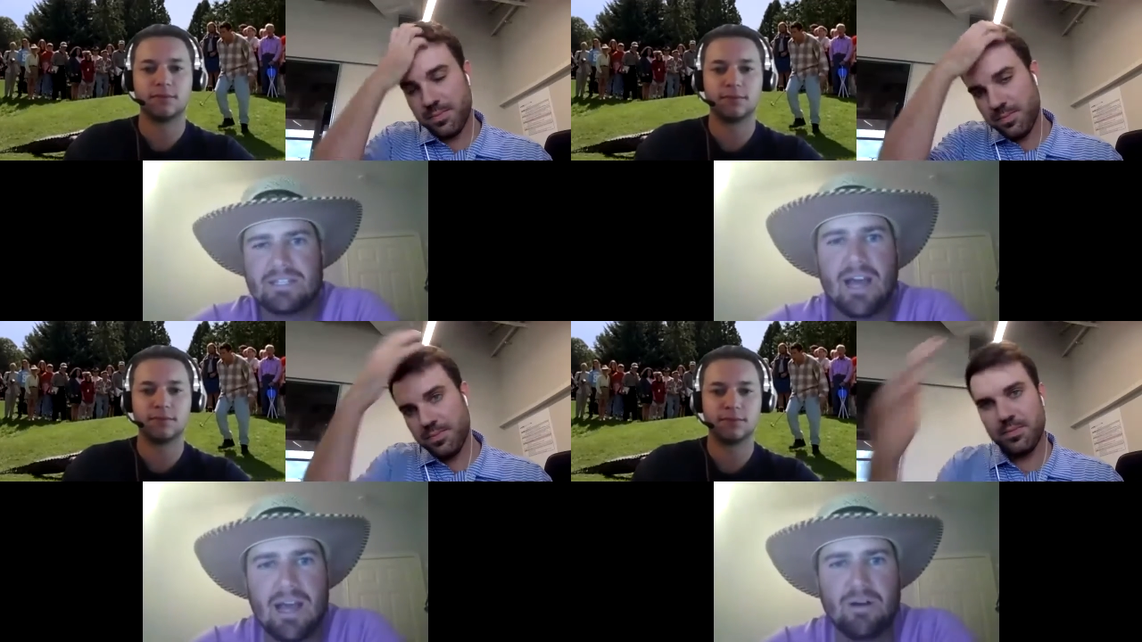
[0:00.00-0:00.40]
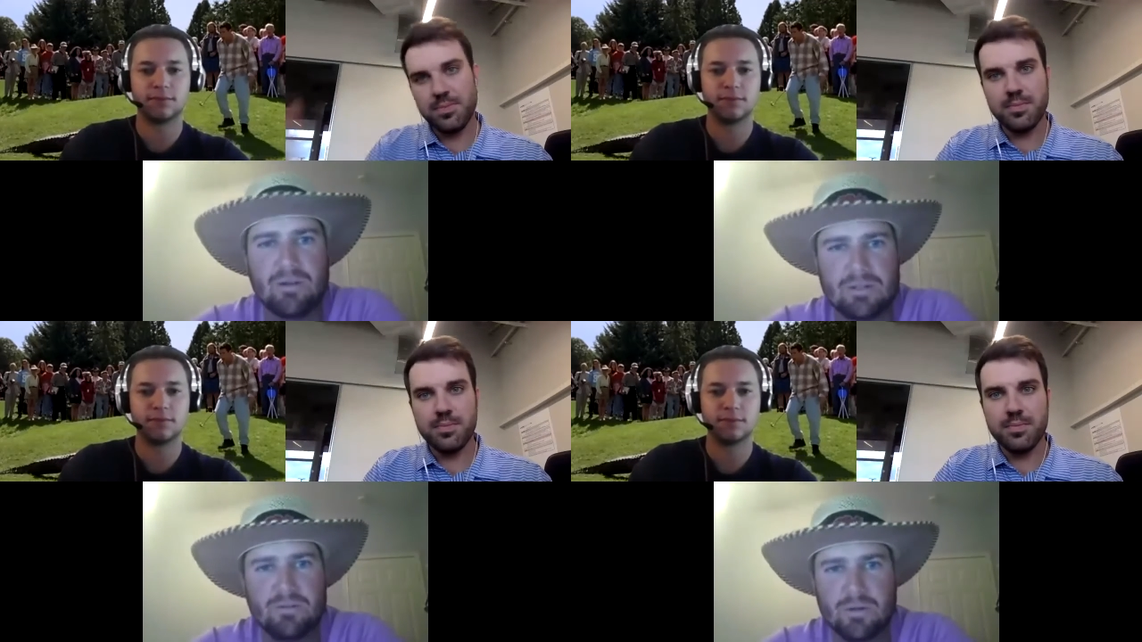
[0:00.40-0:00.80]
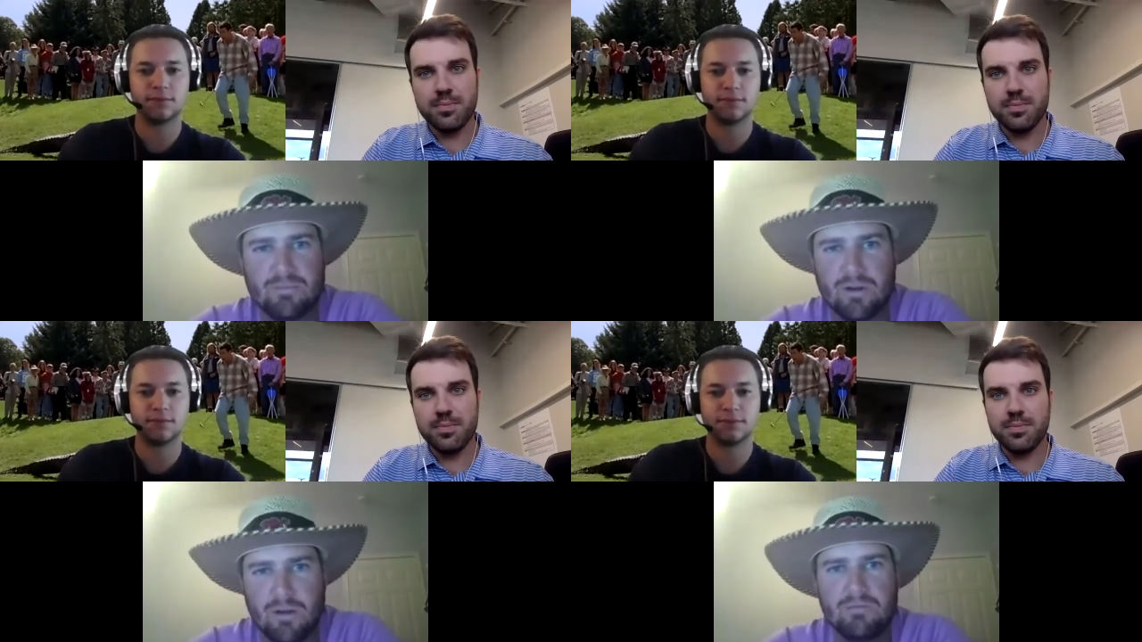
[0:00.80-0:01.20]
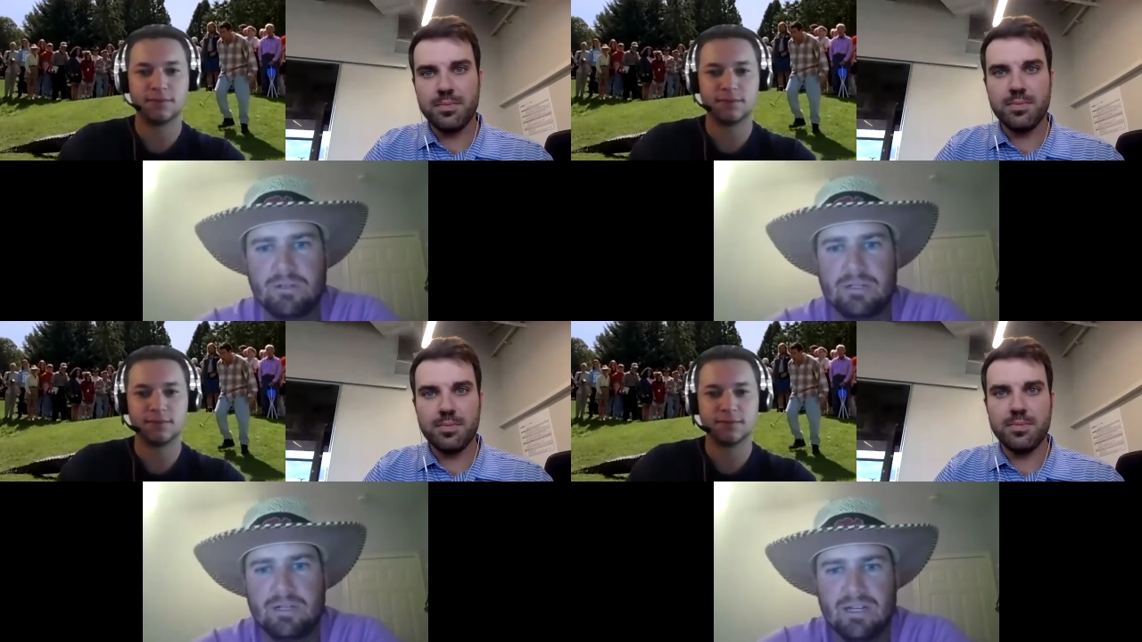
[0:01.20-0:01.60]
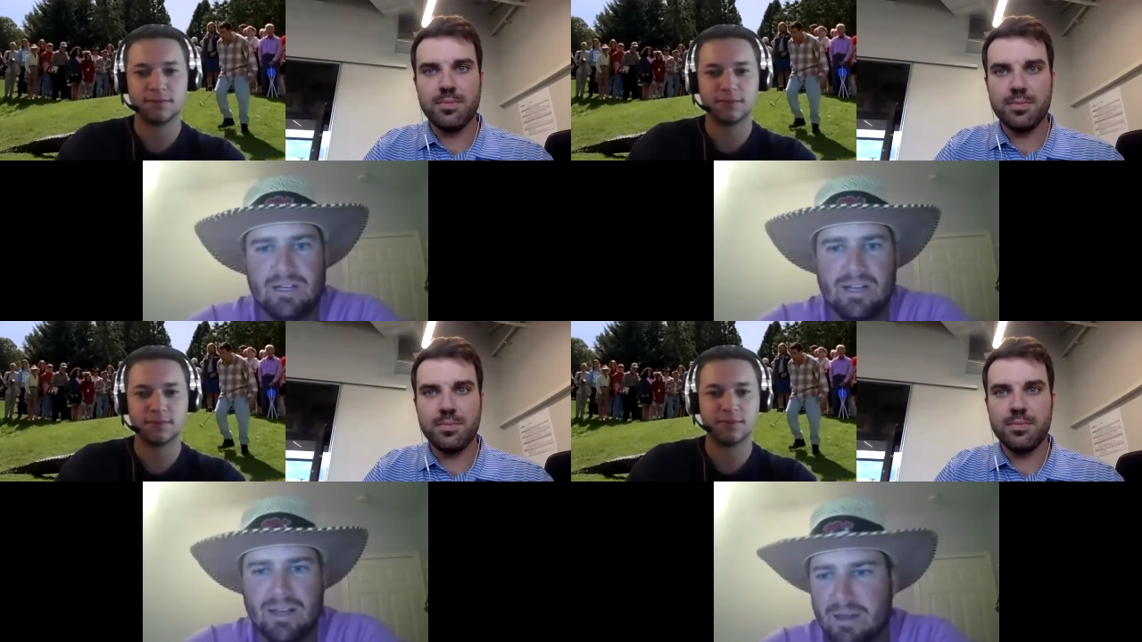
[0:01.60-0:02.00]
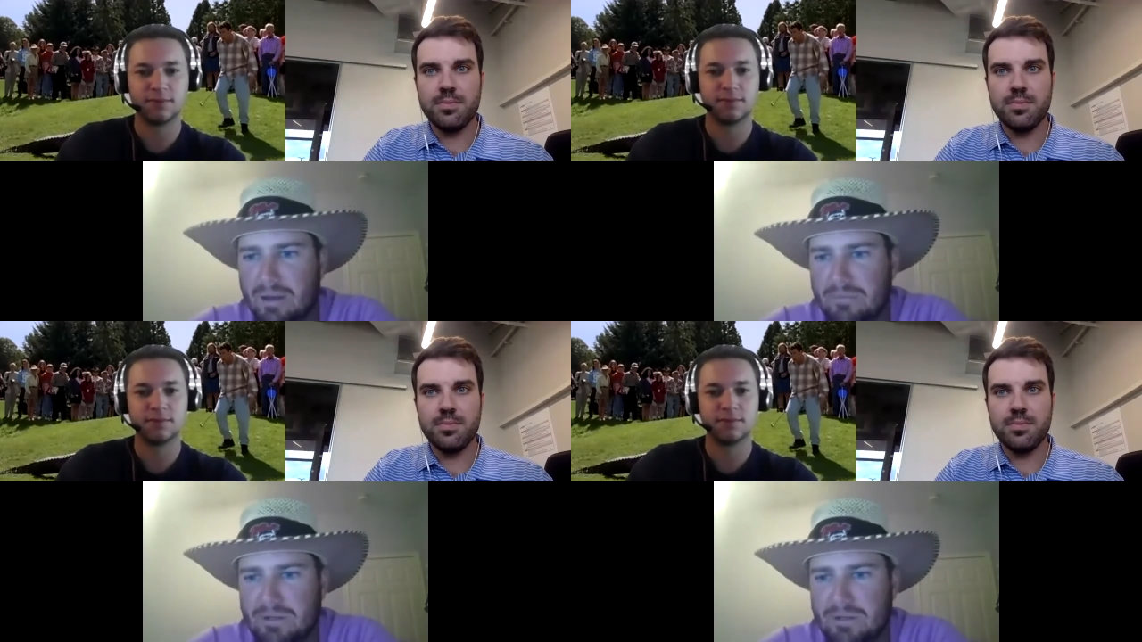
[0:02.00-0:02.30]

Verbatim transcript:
Speaker 1: guy on tour probably. Um,